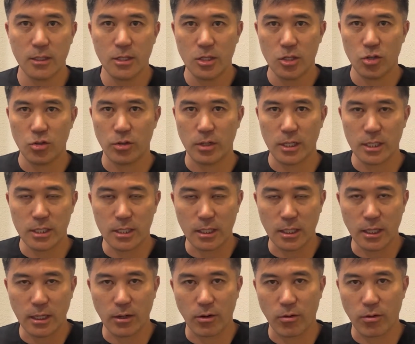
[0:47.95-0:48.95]

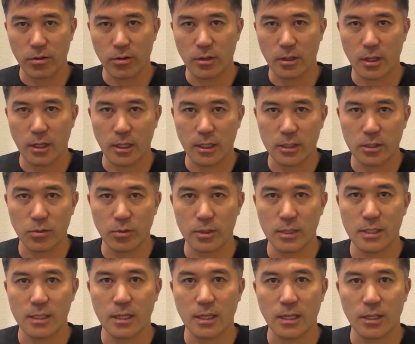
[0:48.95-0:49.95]
Traditionally, orthodontics was
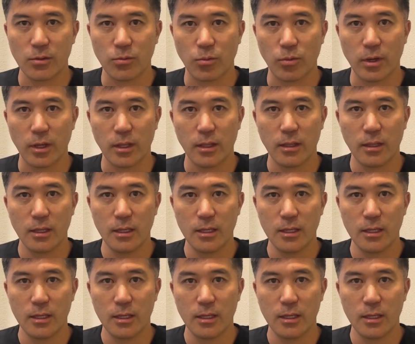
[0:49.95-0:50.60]
done with